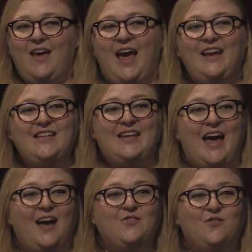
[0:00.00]
Any
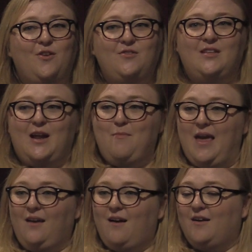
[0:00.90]
tags or notes that I
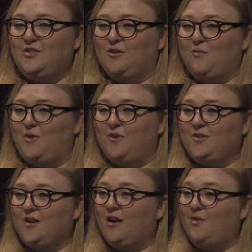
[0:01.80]
make on General
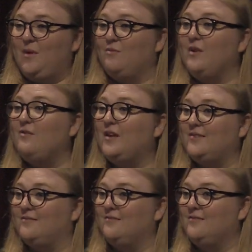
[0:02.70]
Motors are going to be
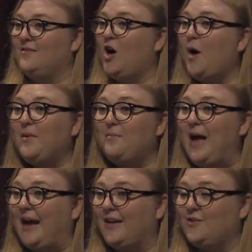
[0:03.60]
rewritten, copied
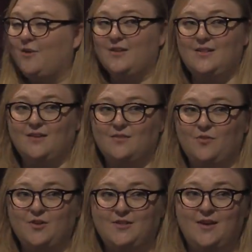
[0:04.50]
back into our
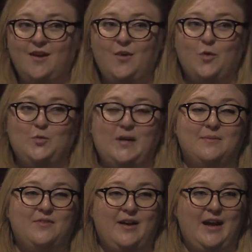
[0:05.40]
Salesforce, which
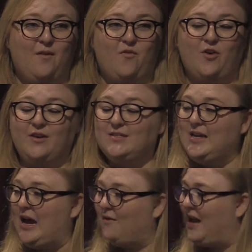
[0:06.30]
becomes very helpful because
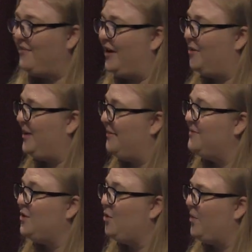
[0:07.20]
now Navigator
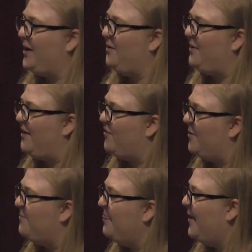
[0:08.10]
becomes your working platform.